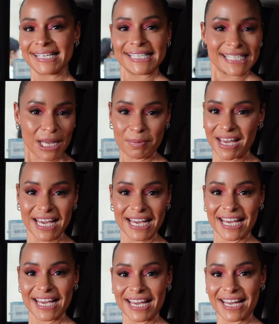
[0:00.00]

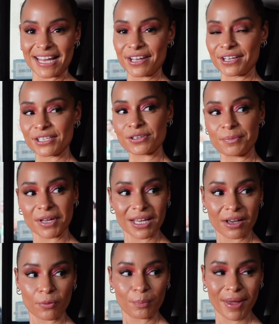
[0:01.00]
Tibi. So I'm gonna
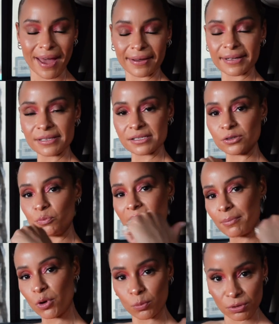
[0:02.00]
go back into
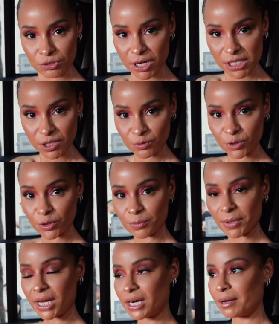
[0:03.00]
my mobile dressing
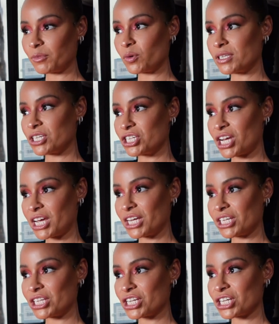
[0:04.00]
room and I'm going to
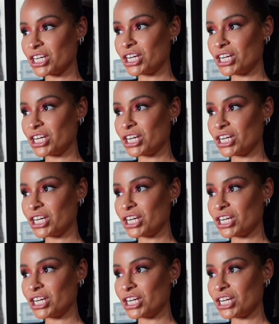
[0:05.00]
change